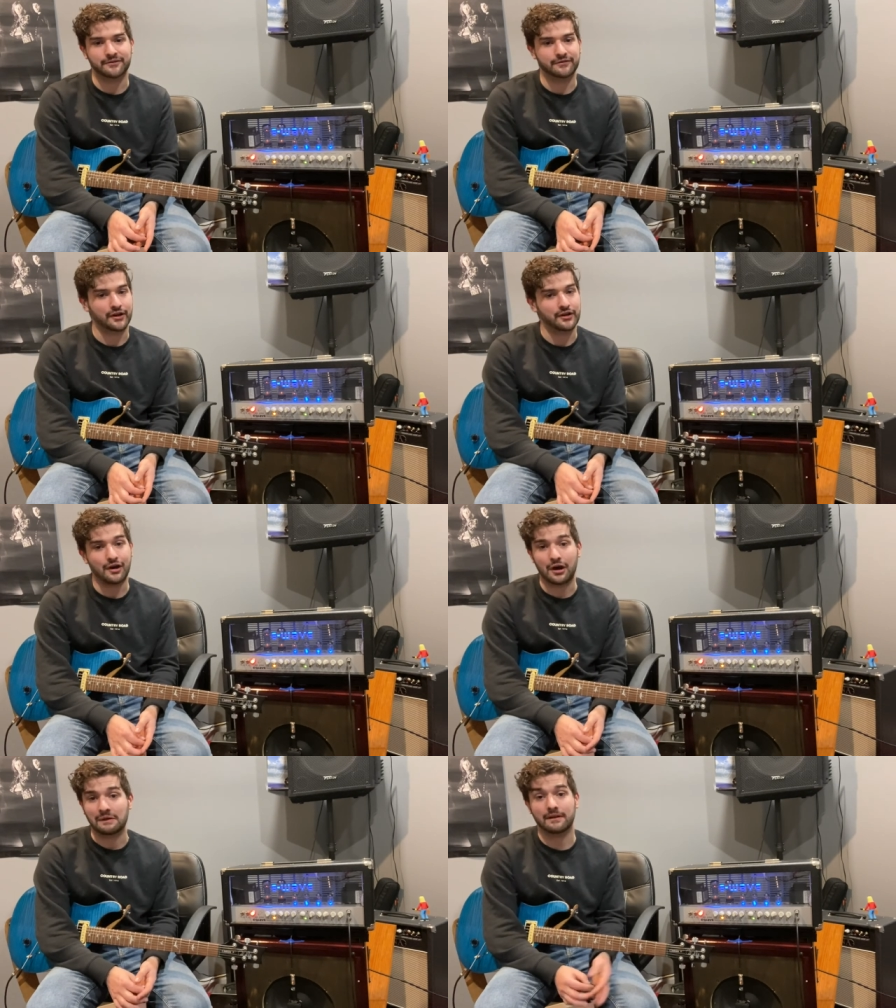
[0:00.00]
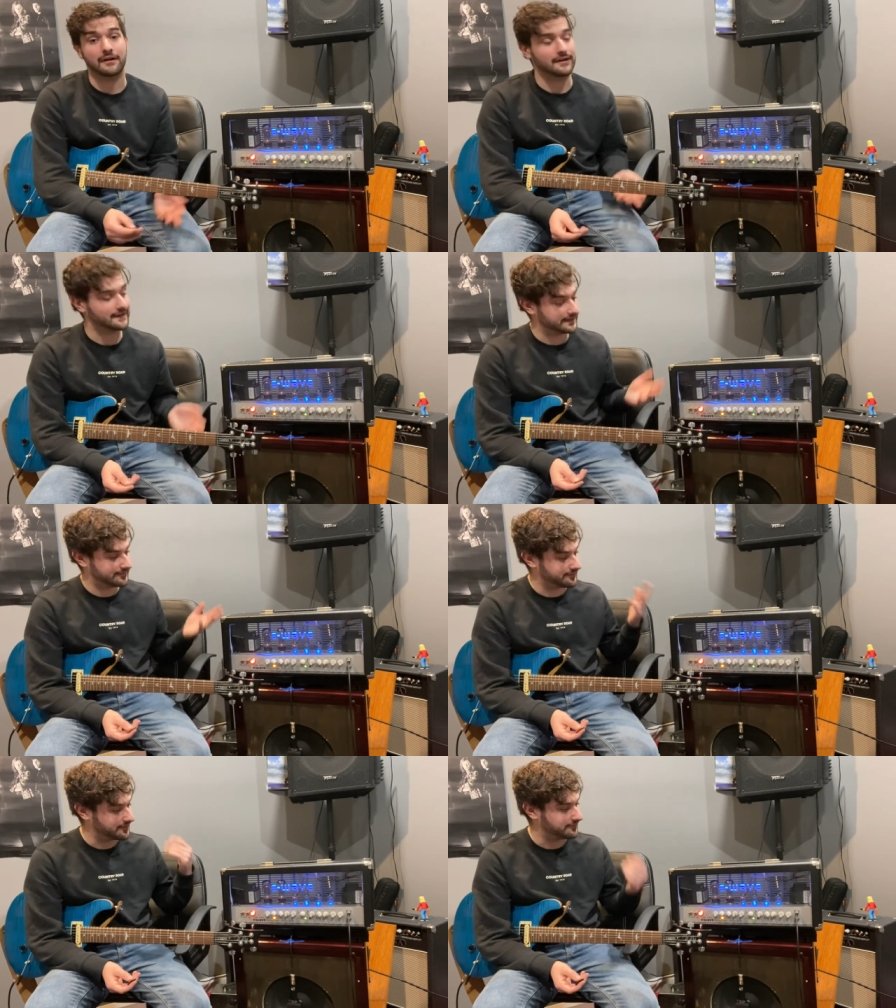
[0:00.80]
for not a lot
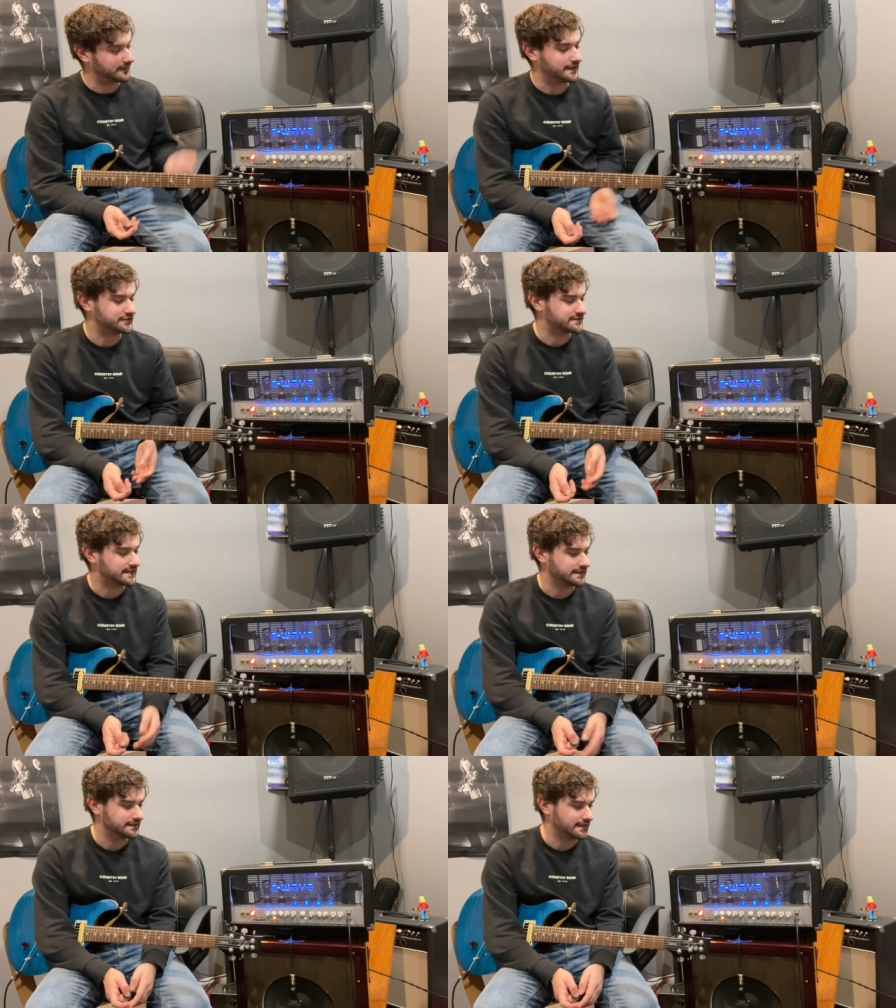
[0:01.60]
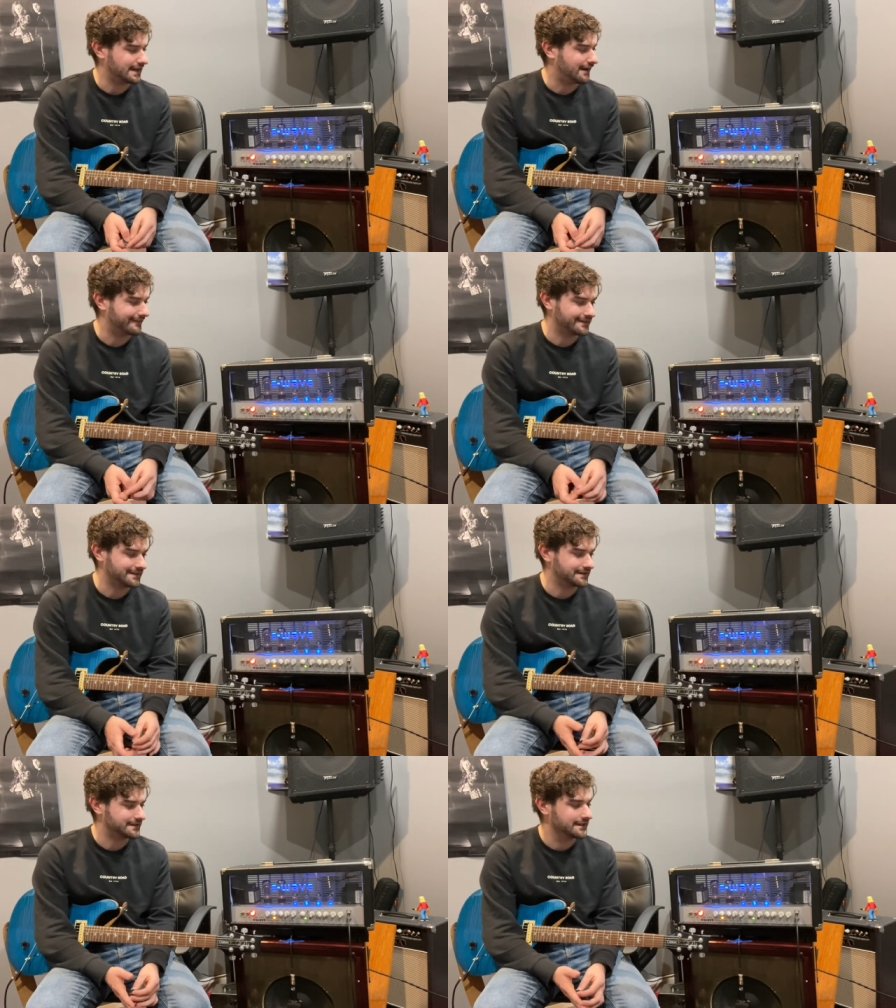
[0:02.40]
for the features that you get. I
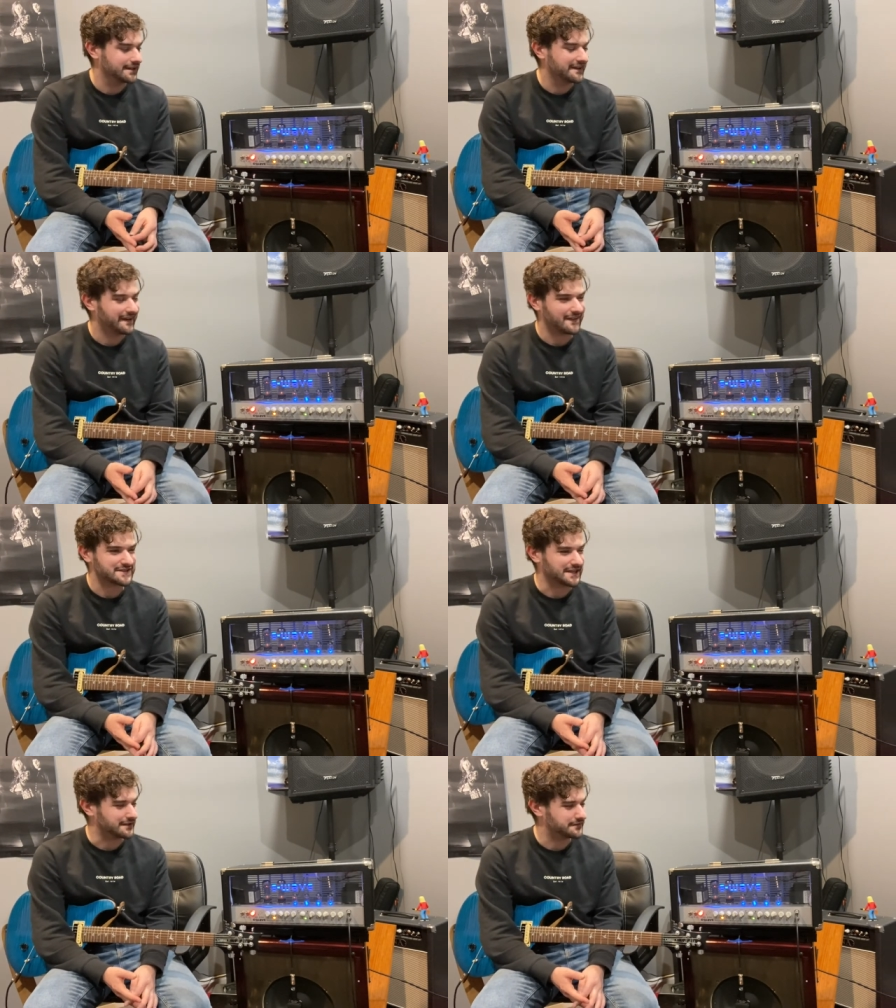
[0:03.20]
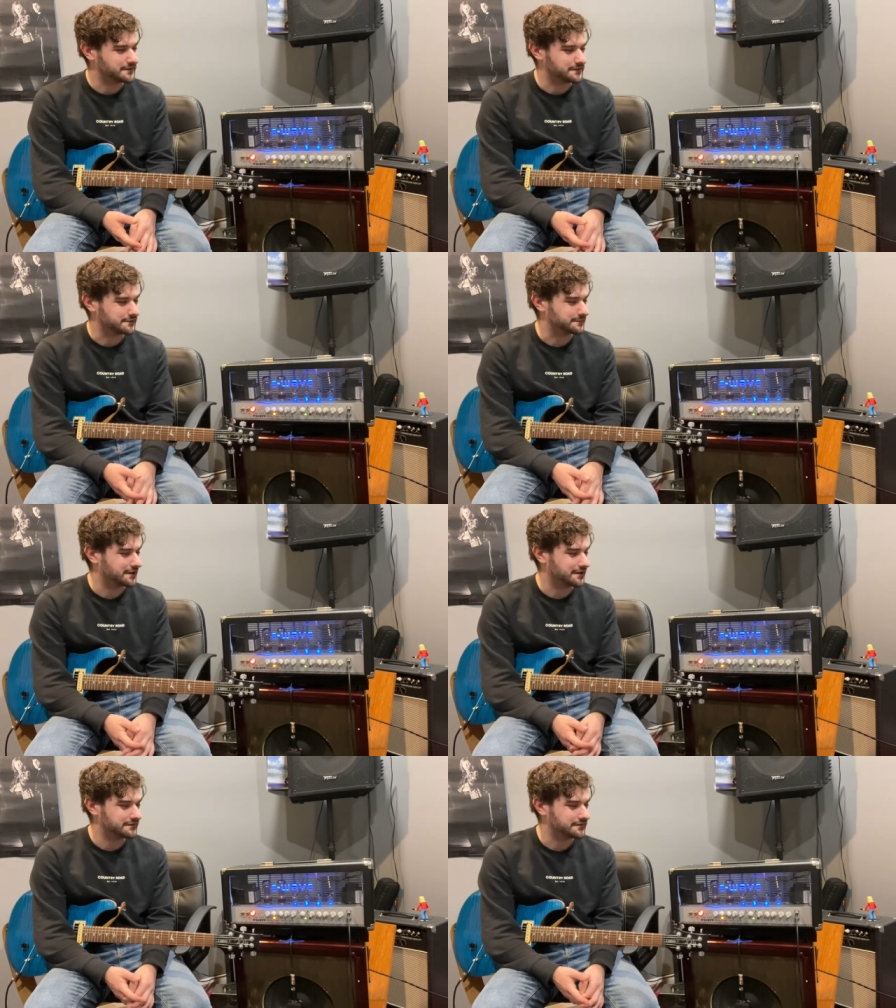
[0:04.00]
think I've seen a few of them
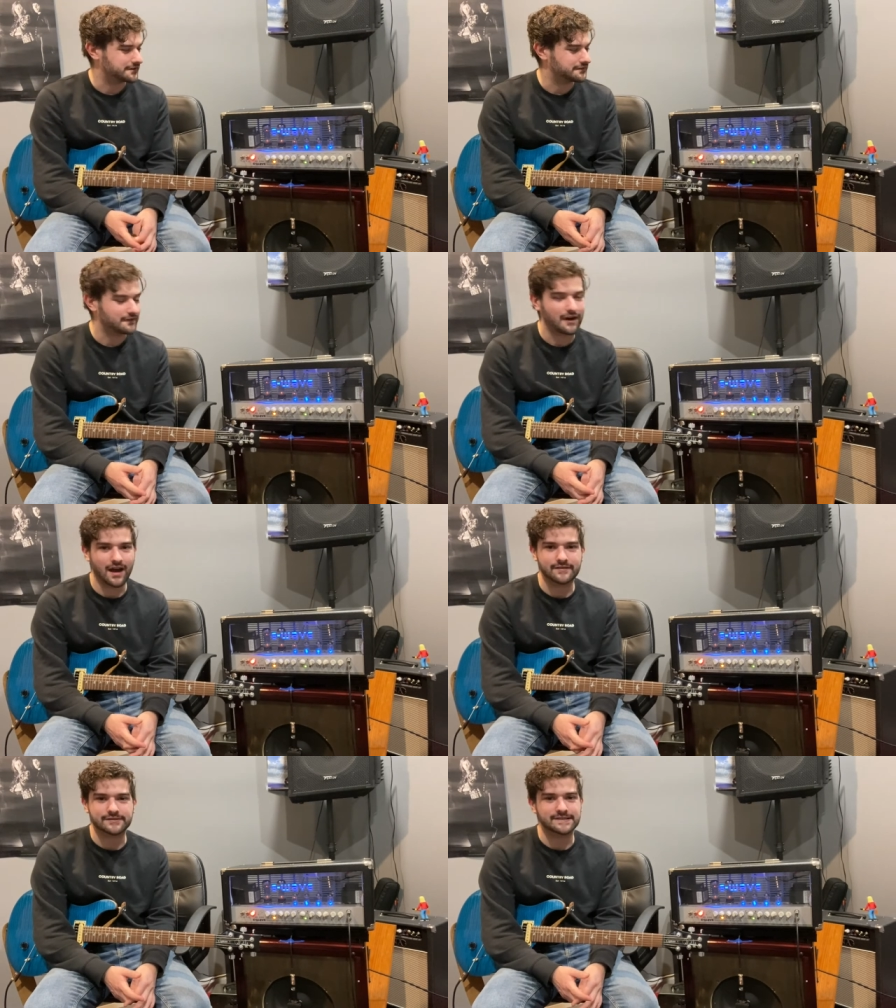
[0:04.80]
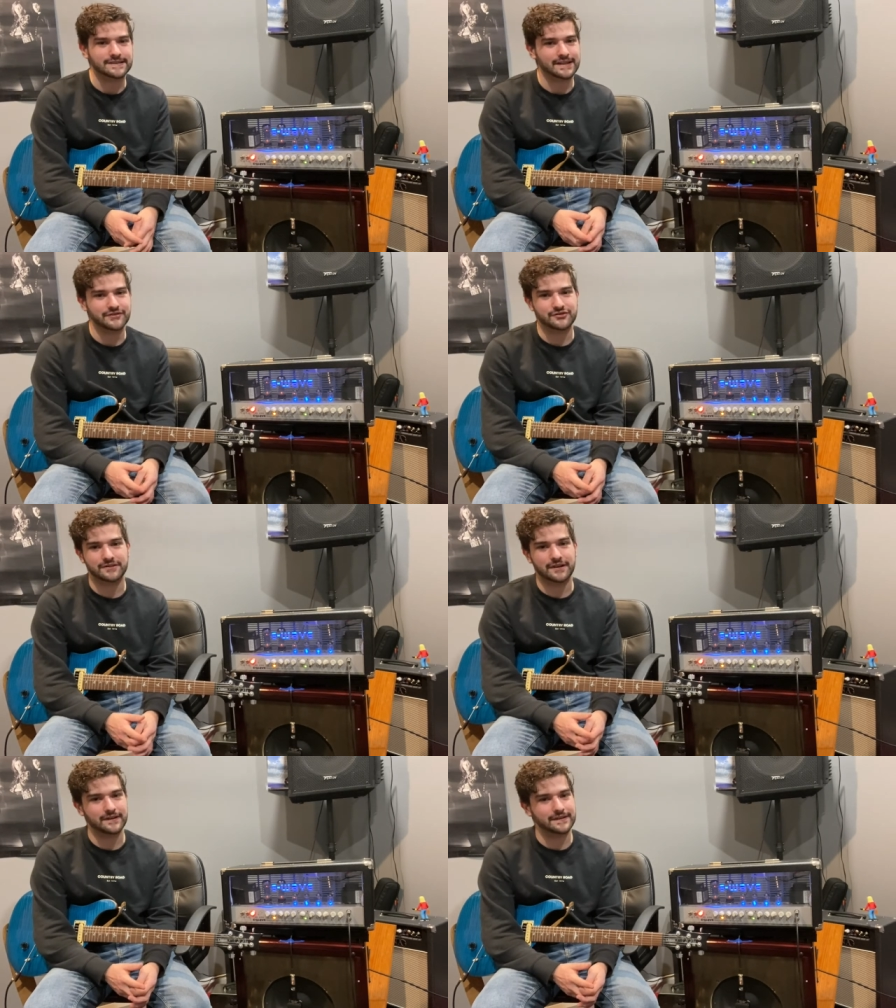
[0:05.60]
go for five or six hundred
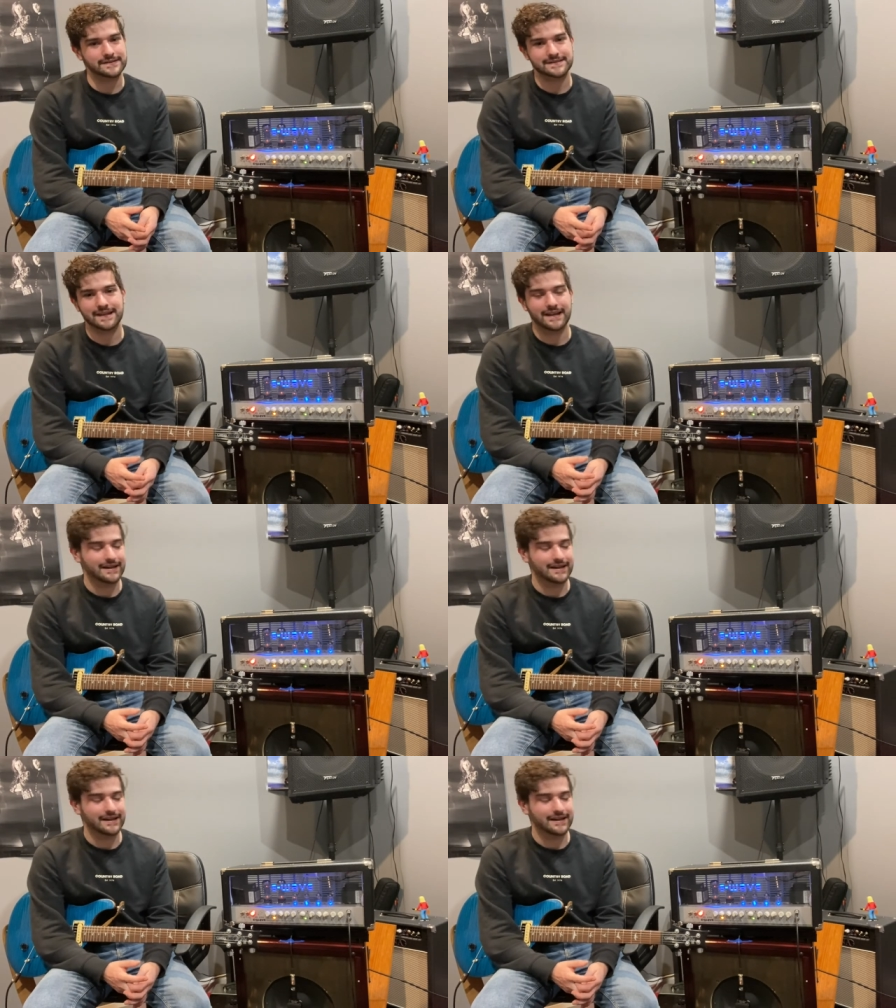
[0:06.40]
dollars.